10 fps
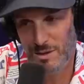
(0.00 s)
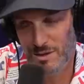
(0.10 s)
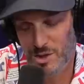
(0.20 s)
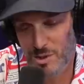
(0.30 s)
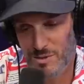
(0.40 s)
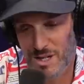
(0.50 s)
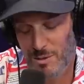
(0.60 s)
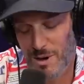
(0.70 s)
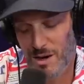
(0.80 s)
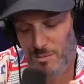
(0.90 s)
your she was
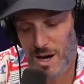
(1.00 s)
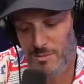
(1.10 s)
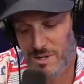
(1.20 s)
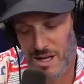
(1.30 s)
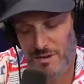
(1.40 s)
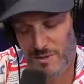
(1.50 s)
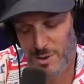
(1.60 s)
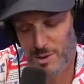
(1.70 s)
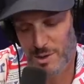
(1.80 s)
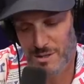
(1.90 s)
your mom. Her mom was not a
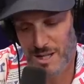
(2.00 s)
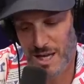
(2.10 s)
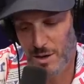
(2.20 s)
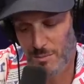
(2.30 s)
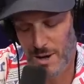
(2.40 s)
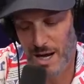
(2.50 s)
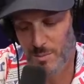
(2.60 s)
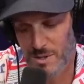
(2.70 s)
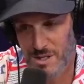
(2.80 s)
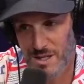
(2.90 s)
vulture. Don't say that. Her
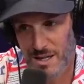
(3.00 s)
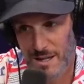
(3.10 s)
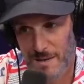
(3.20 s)
mom. Vulture is not